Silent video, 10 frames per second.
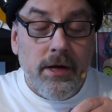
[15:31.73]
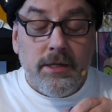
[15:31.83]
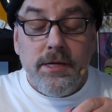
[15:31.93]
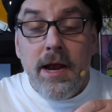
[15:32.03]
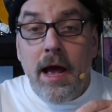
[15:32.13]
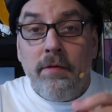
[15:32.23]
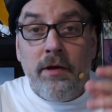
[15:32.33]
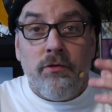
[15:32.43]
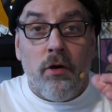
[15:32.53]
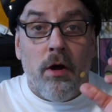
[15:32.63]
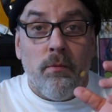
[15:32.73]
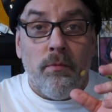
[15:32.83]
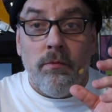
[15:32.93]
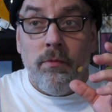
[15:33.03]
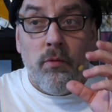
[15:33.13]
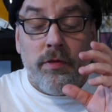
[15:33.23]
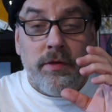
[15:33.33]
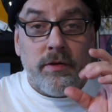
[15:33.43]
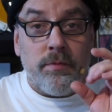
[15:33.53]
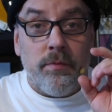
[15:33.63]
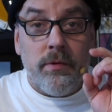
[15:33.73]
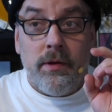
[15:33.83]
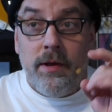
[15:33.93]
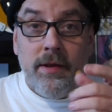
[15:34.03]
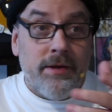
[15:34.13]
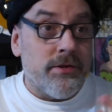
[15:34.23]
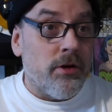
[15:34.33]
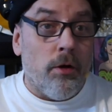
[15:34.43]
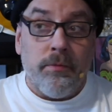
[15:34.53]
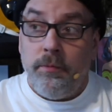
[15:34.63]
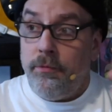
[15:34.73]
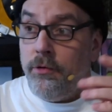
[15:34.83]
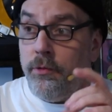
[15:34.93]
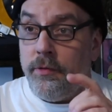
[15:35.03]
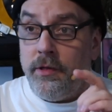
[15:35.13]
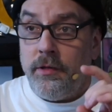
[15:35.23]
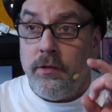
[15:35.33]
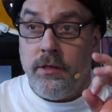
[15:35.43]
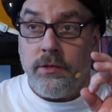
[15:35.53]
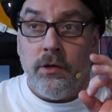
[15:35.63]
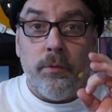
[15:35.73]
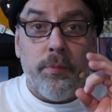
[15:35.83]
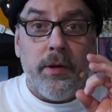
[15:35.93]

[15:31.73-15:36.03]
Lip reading: Because now they draw him with this, and they sculpt him too with this little